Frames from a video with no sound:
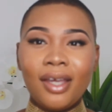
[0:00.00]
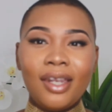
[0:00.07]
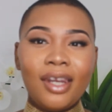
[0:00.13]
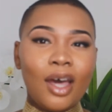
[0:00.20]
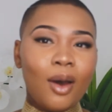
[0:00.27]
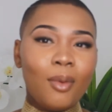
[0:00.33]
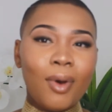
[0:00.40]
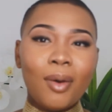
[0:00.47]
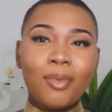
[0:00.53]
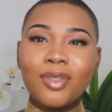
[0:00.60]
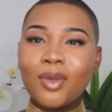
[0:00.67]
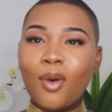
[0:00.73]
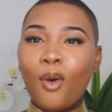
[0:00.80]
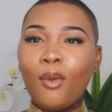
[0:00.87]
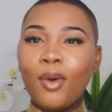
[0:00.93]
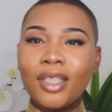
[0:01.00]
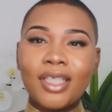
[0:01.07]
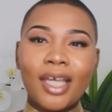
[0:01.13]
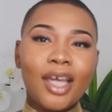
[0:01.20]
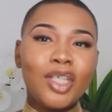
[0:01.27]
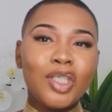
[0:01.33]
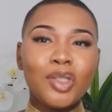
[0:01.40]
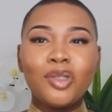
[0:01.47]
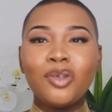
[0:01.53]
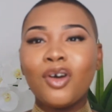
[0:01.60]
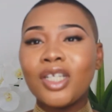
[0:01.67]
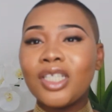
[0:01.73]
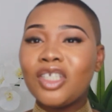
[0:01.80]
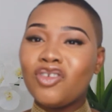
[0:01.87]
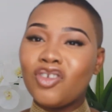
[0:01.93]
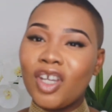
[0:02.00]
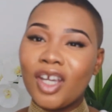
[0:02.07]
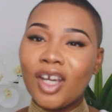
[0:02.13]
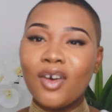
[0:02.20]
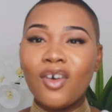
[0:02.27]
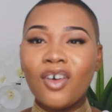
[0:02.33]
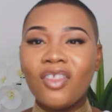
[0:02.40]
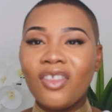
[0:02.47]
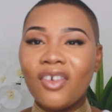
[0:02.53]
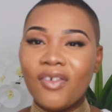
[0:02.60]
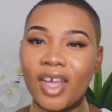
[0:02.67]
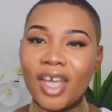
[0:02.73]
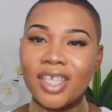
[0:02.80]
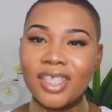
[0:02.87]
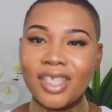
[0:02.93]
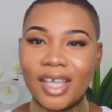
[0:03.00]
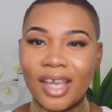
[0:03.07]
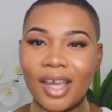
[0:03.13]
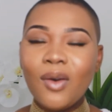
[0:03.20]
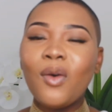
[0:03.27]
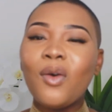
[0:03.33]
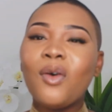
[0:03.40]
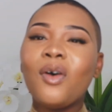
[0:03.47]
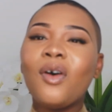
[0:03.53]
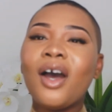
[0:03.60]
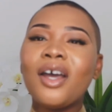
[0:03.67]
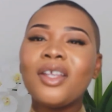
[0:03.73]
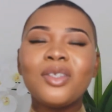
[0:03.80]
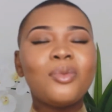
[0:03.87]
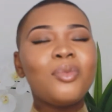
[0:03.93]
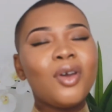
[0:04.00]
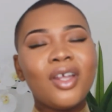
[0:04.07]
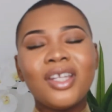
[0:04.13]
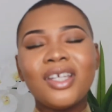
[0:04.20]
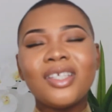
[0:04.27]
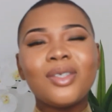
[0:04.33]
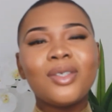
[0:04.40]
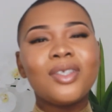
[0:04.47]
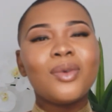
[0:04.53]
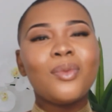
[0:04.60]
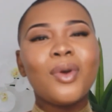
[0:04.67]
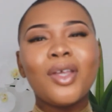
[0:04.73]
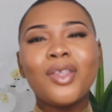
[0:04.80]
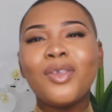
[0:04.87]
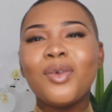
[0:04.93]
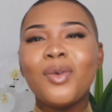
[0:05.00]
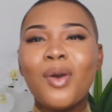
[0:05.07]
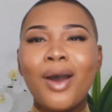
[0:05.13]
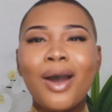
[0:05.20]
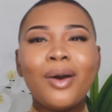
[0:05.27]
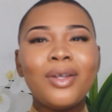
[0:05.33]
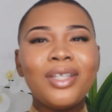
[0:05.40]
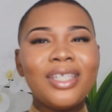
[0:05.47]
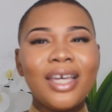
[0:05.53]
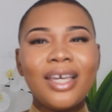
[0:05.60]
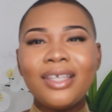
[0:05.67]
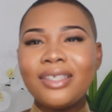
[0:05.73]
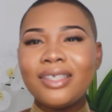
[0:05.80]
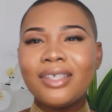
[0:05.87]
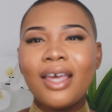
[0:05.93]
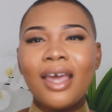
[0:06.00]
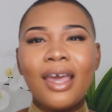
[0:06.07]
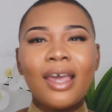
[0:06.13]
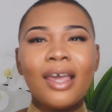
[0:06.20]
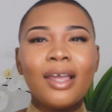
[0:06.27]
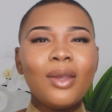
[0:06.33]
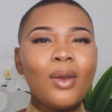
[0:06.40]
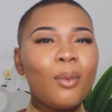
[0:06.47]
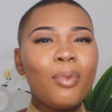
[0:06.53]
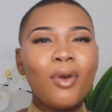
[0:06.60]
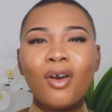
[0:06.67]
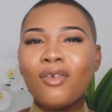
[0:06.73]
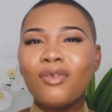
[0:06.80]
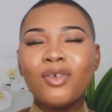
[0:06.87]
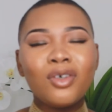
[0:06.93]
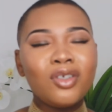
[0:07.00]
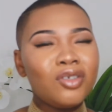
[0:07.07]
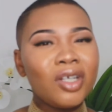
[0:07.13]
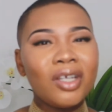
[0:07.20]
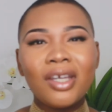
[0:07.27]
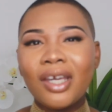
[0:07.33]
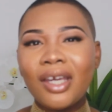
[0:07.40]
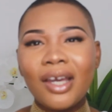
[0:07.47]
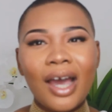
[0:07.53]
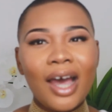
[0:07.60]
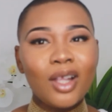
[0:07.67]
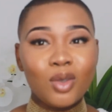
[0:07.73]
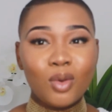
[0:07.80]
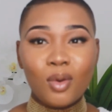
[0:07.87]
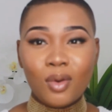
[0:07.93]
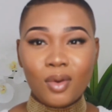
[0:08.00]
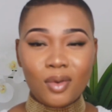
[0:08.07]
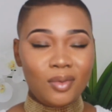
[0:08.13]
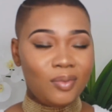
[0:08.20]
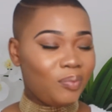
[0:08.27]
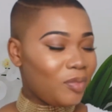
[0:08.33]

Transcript: Now, mom is always saying, do not drink on the first date. Or, to be honest, when you go out on dates, you're better off not drinking at all.